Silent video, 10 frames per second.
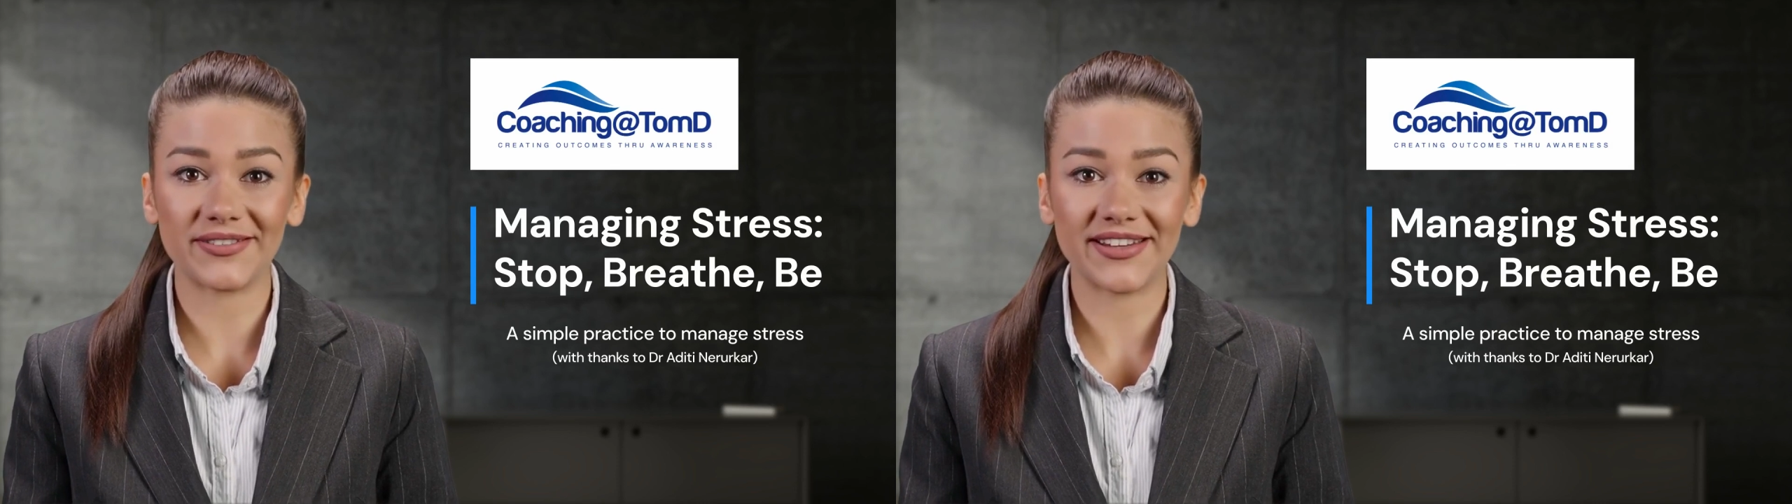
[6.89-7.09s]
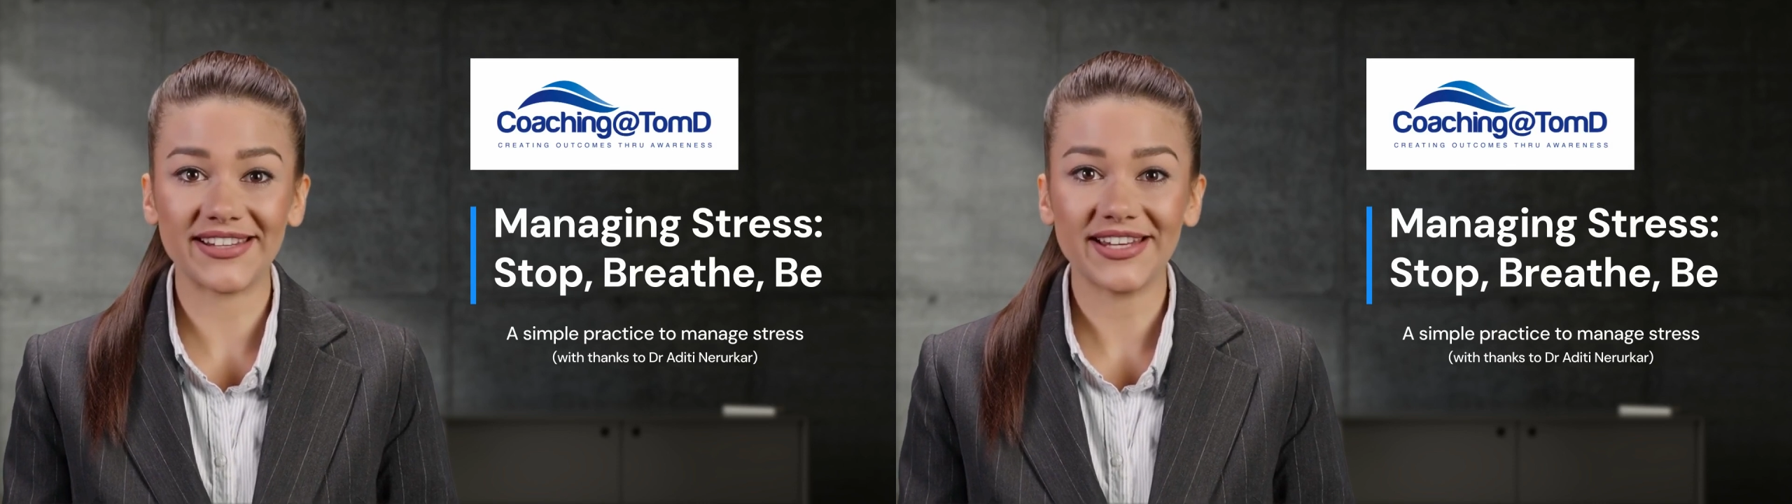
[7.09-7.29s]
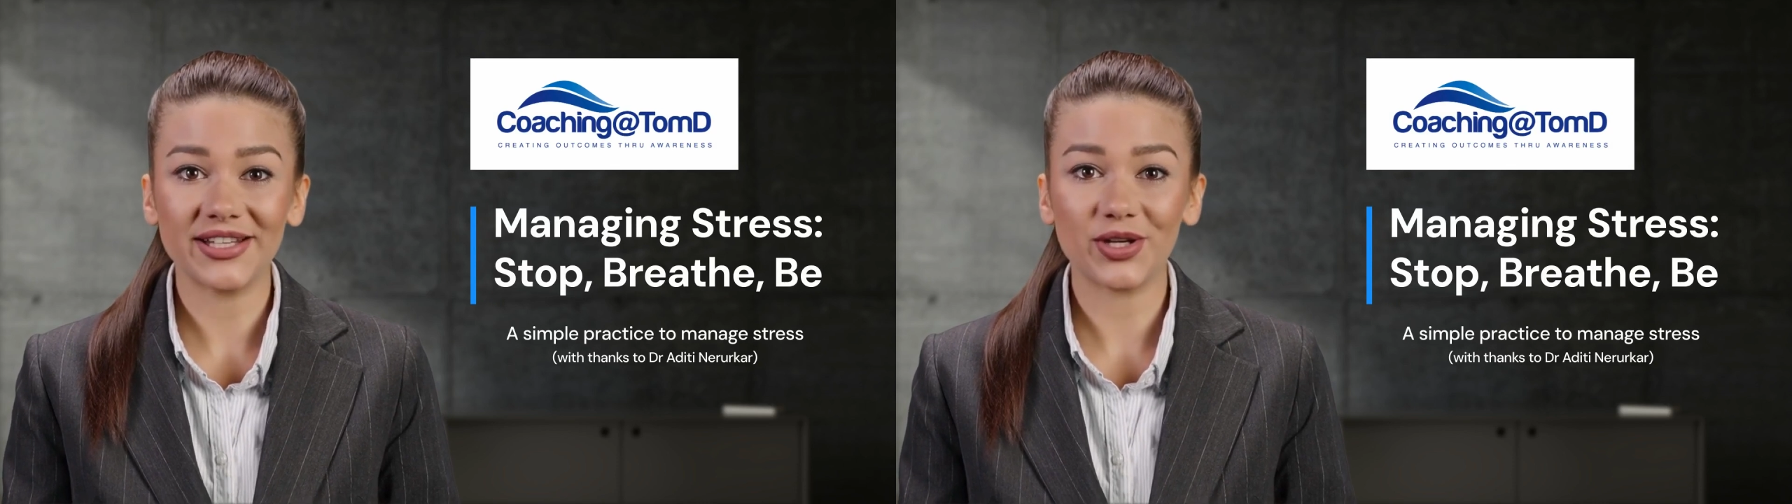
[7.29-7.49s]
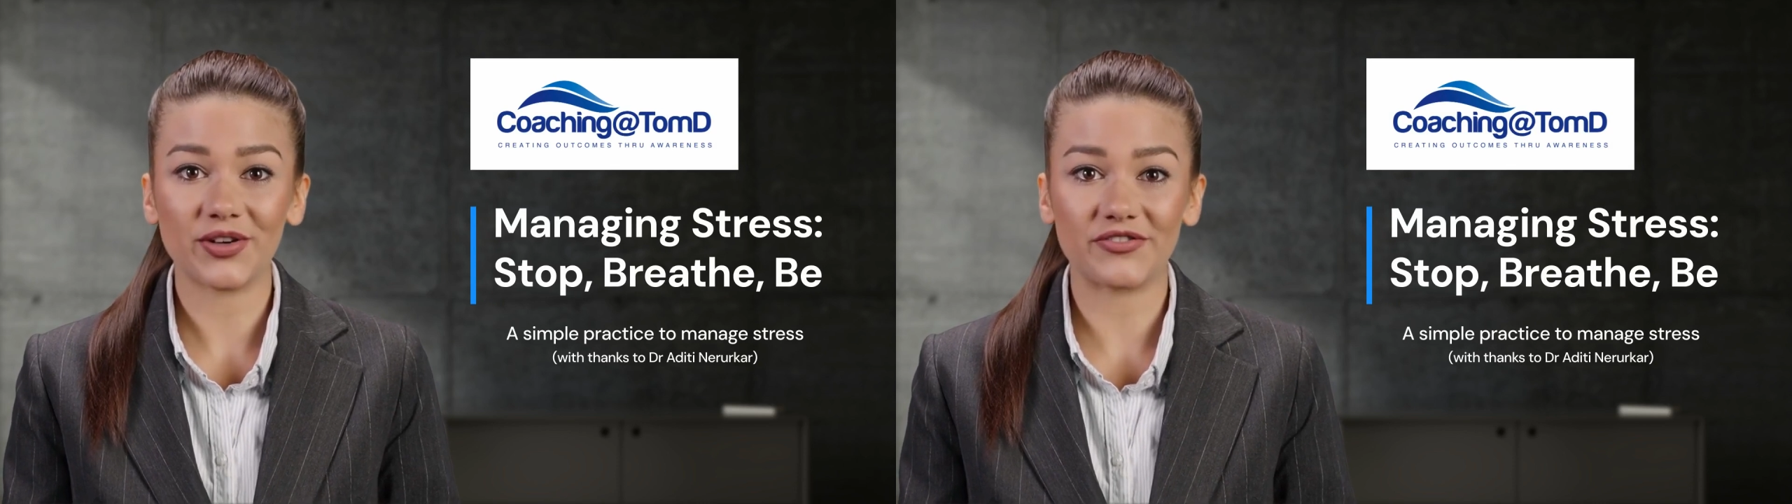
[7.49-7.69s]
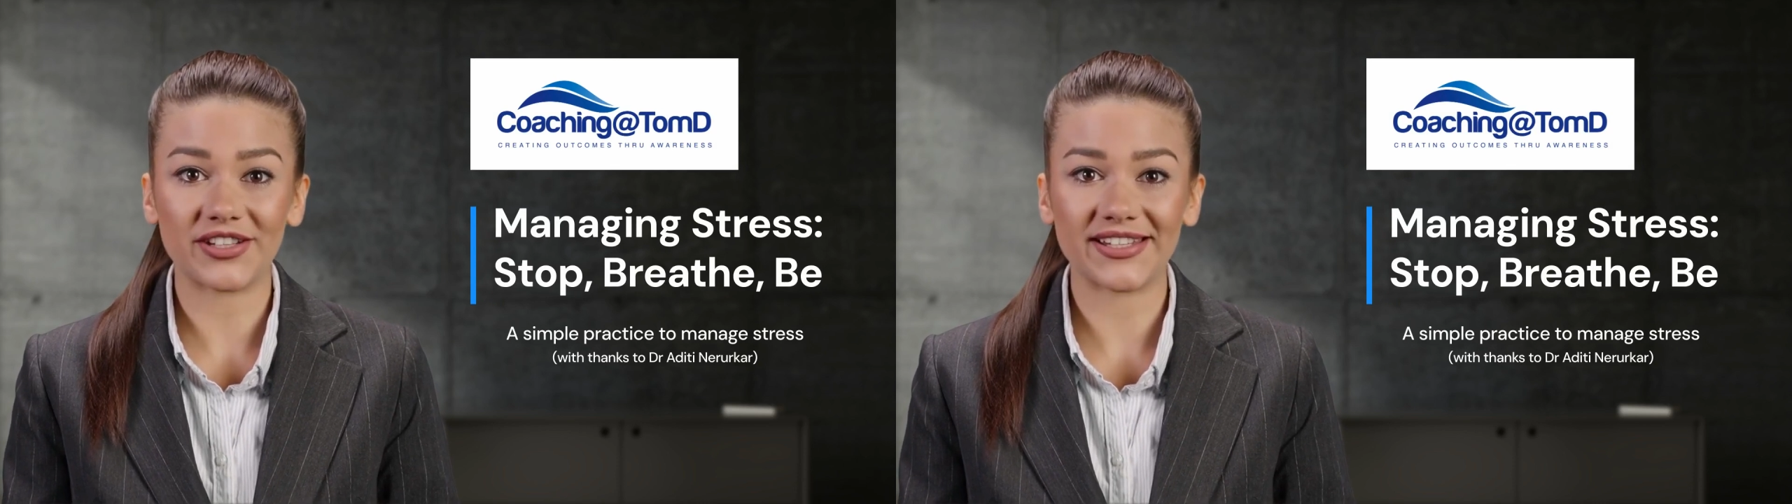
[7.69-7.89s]
and it can
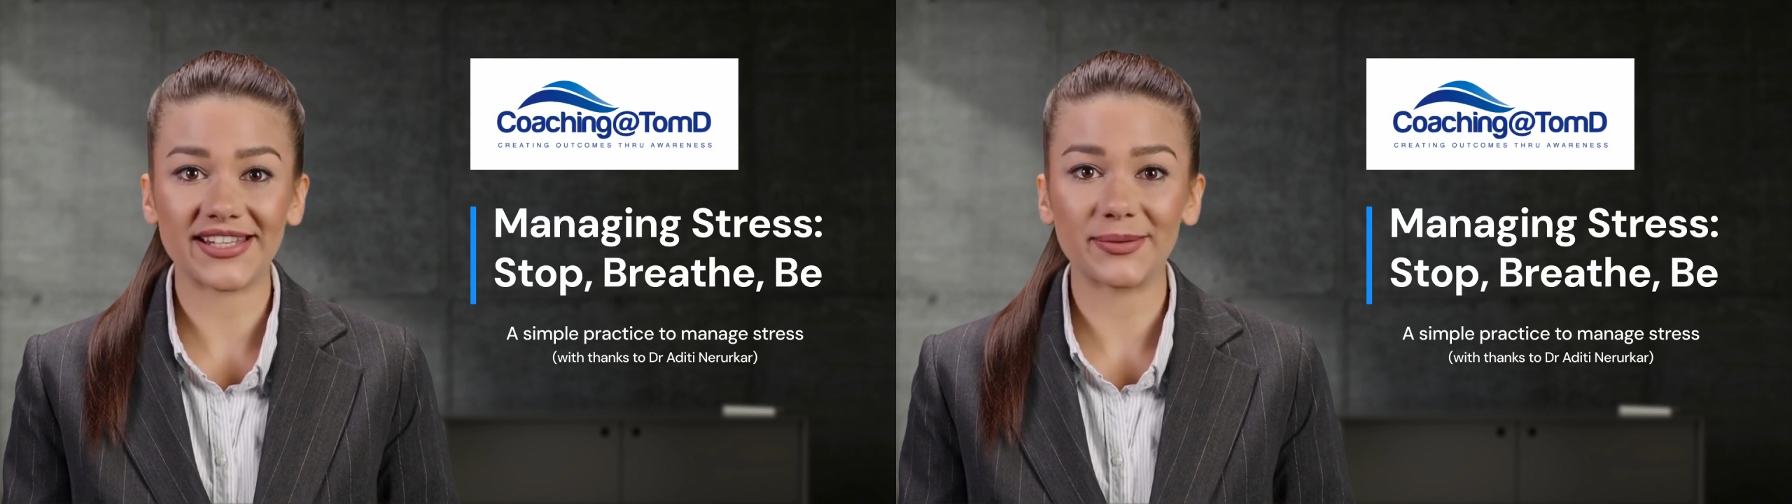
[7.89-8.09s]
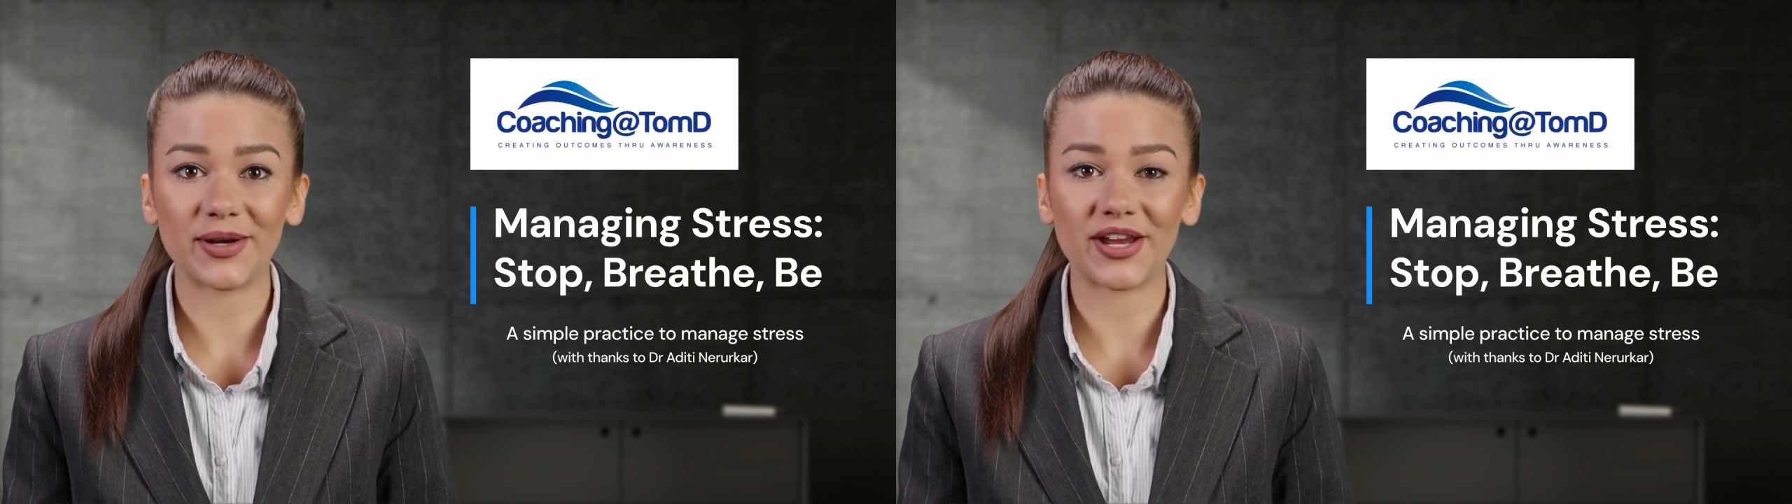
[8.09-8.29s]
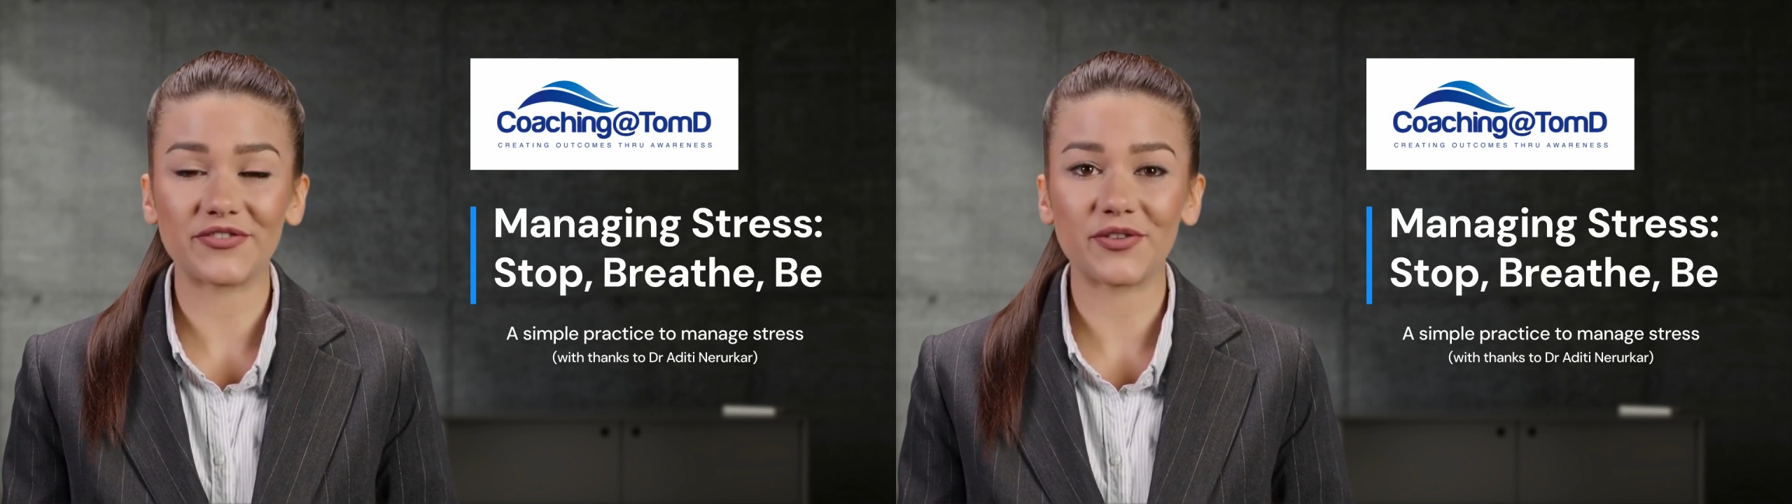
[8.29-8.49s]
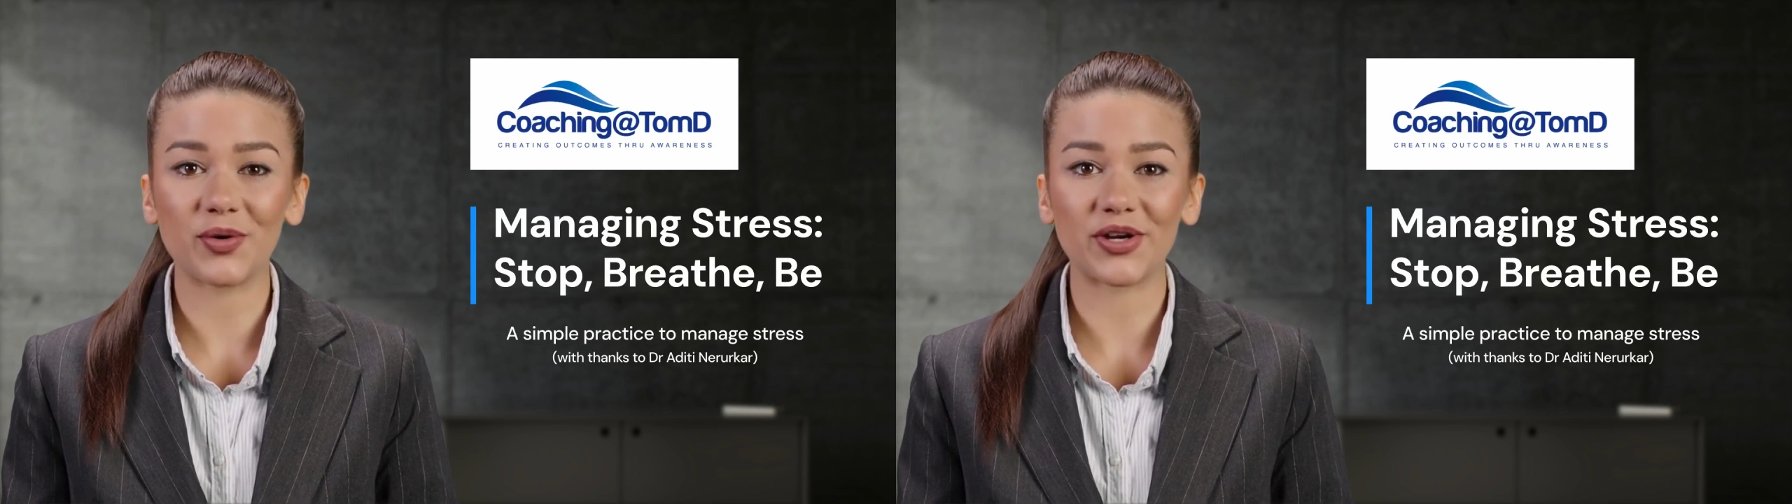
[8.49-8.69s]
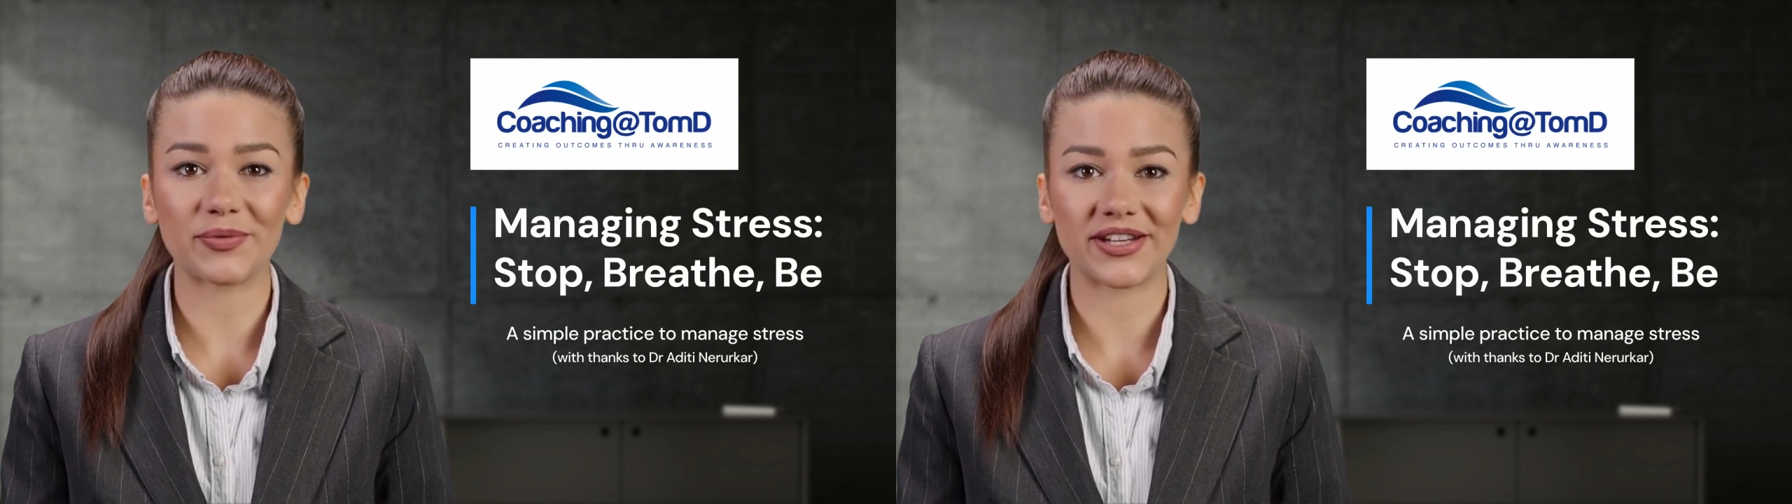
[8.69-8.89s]
often seem
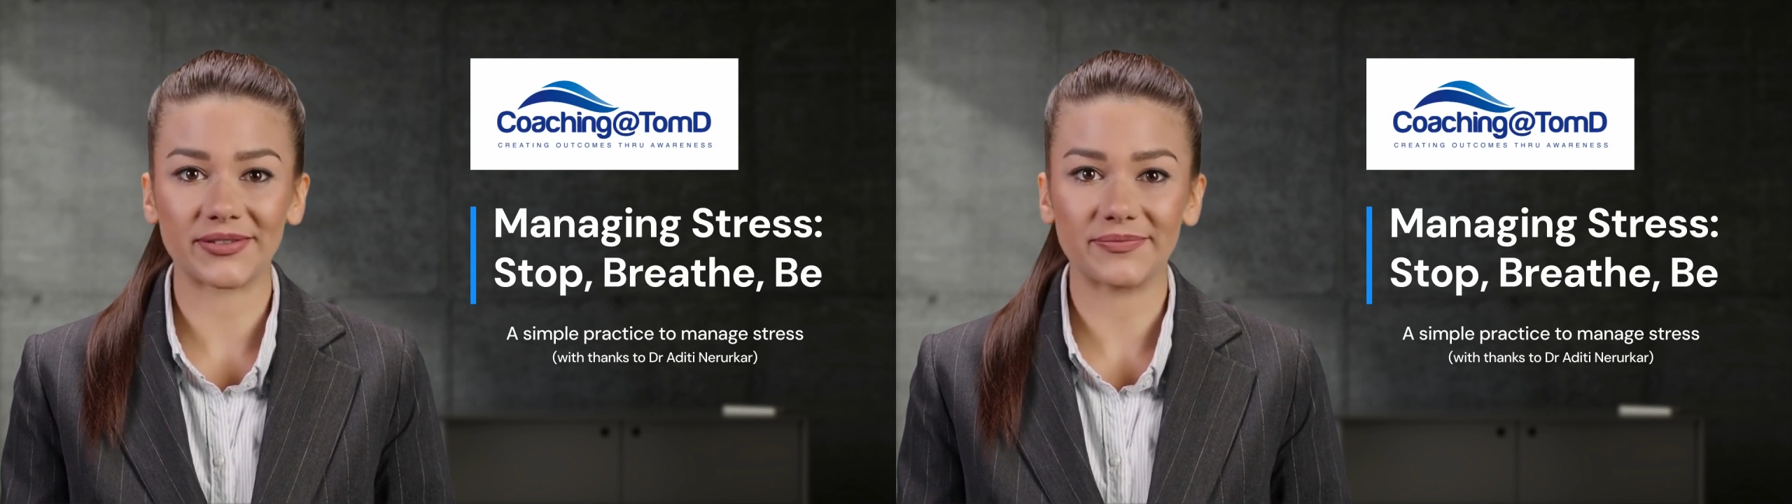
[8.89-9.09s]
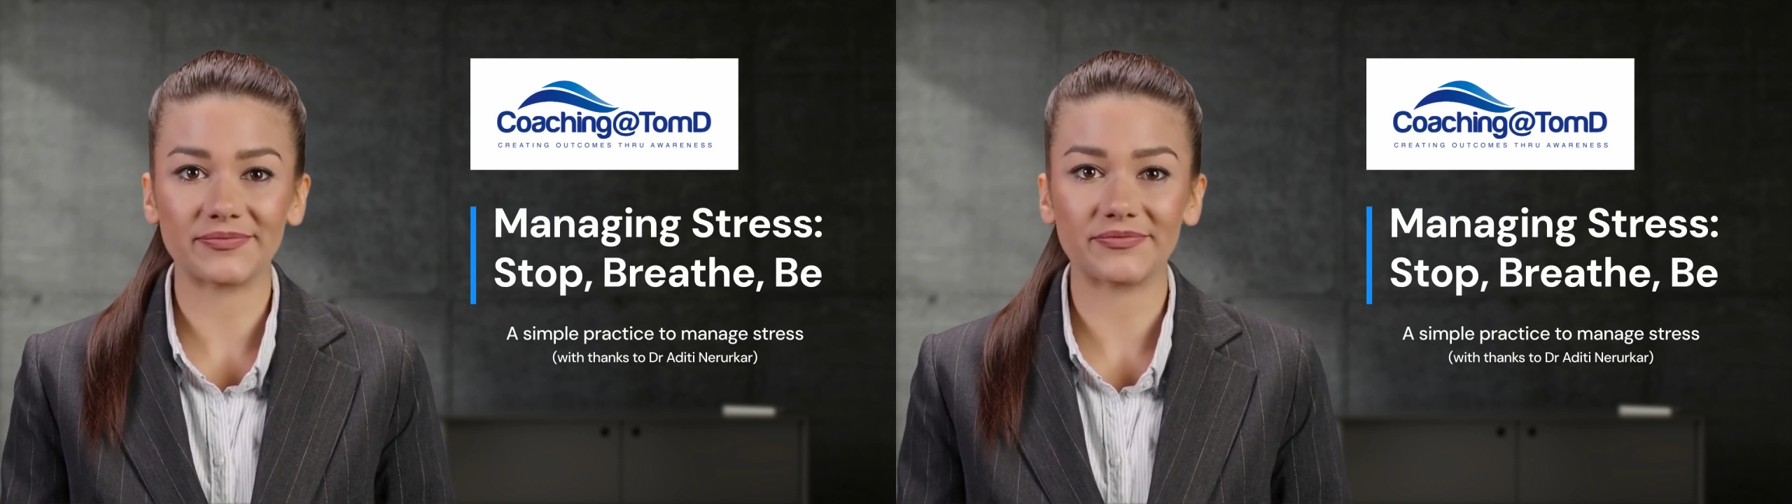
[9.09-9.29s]
overwhelming.